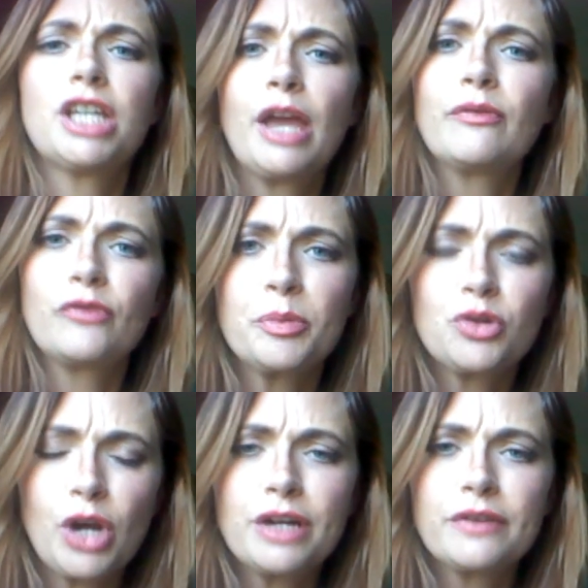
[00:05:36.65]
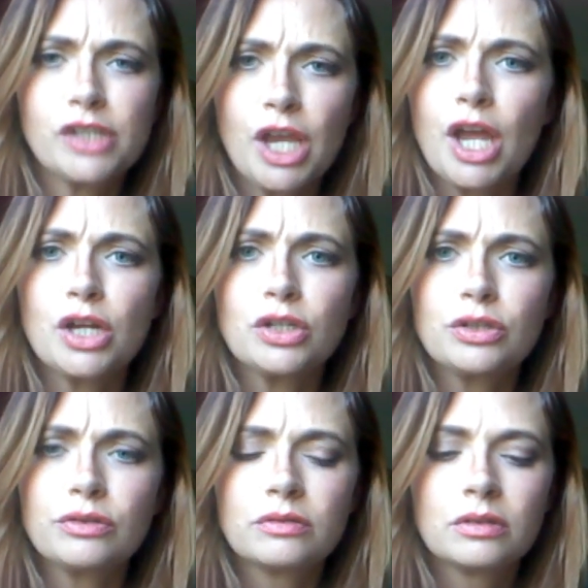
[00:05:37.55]
came from a grain of sand.
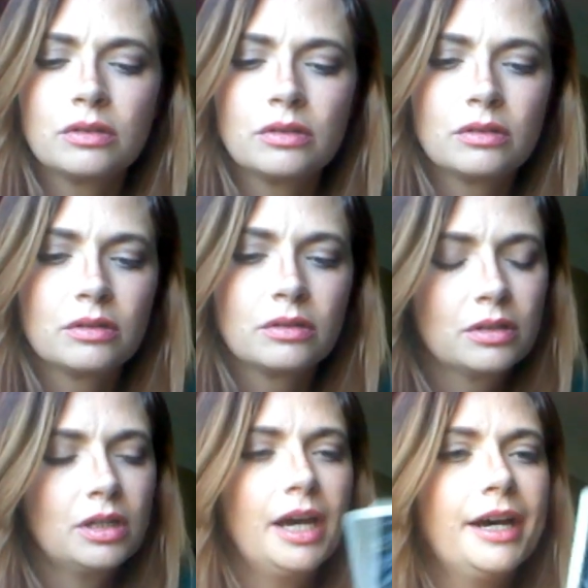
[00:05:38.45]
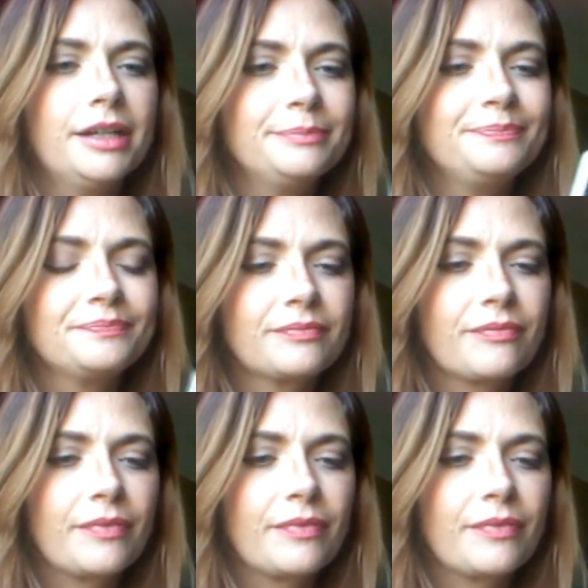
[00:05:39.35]
And